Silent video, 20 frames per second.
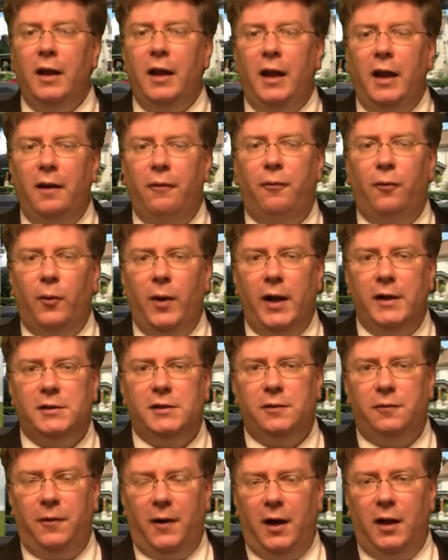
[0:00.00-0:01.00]
If
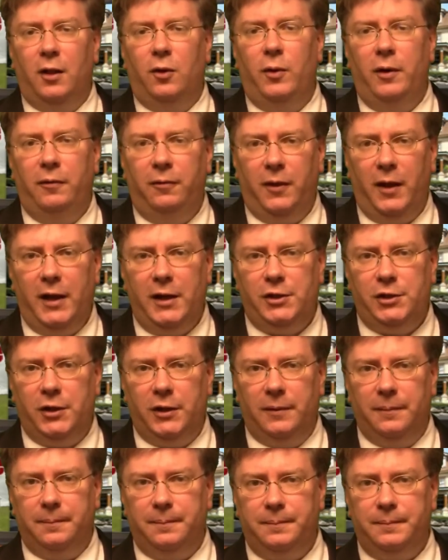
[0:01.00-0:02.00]
rents follow
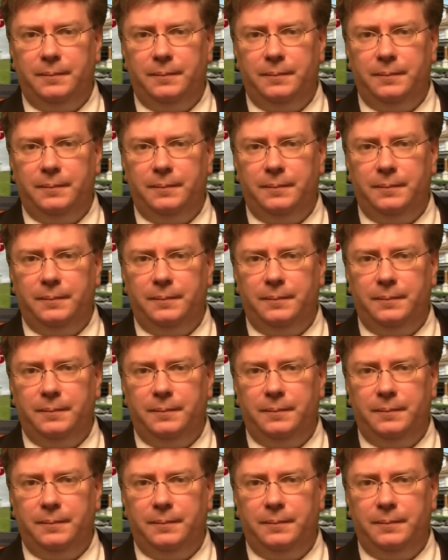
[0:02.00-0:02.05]
inflation,